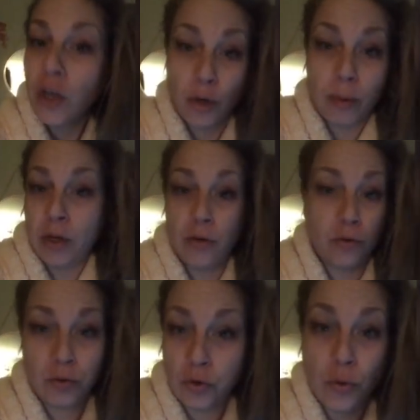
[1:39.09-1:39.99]
Nobody
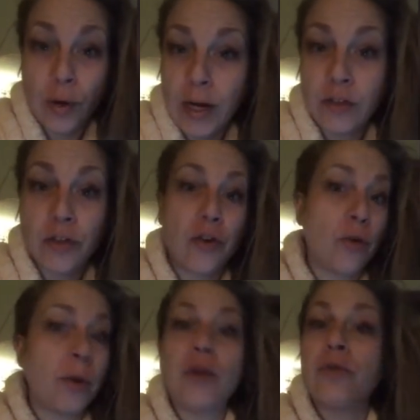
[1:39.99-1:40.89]
knows what the grades are.
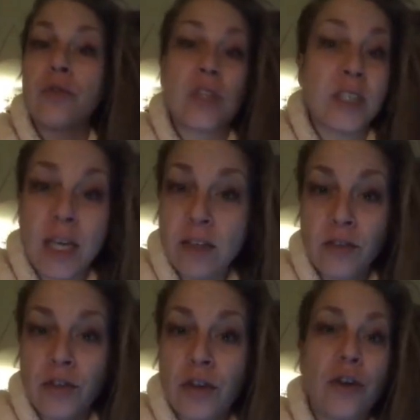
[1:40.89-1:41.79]
Nobody knows what the
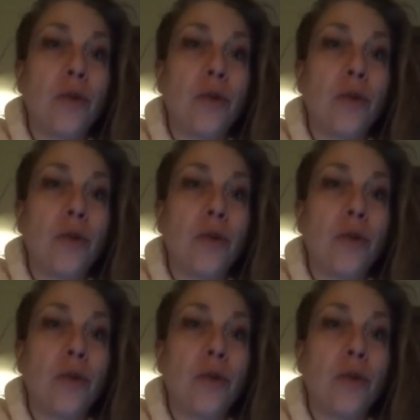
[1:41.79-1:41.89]
tests are.